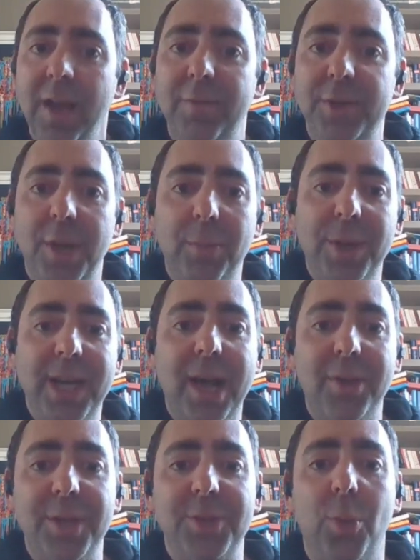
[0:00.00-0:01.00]
For someone
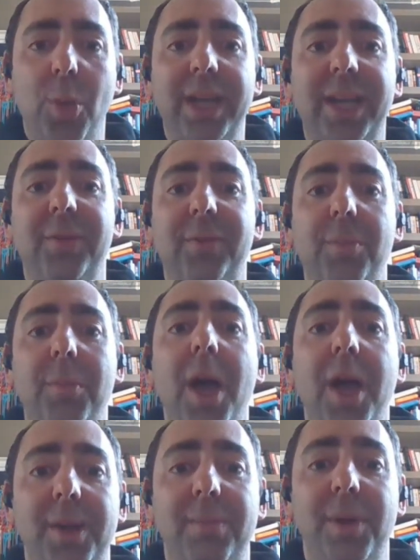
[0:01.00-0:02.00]
now that's working from
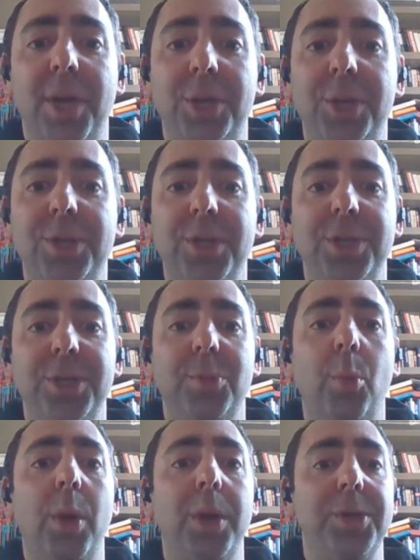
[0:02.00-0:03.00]
home and used to just
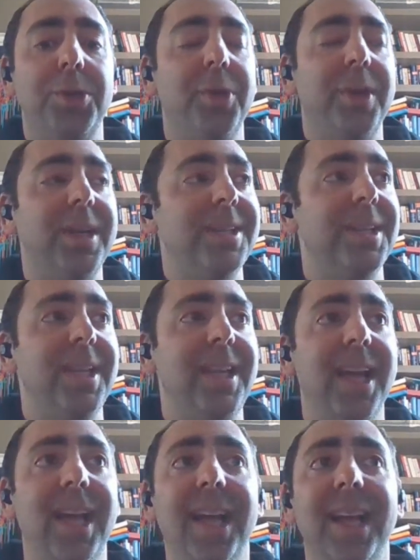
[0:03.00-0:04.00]
wandering to the
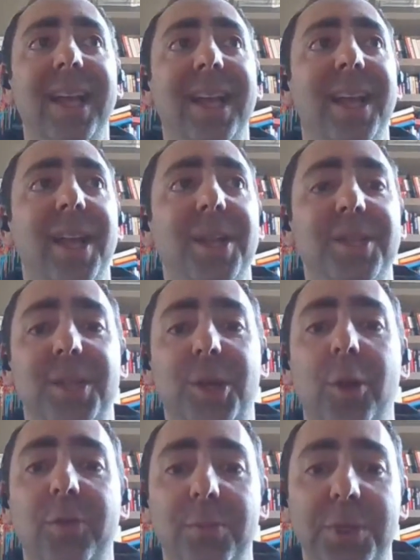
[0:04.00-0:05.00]
uh, to the
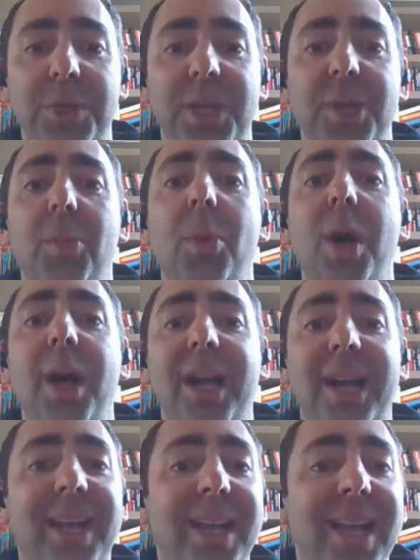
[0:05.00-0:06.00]
coffee machine at work.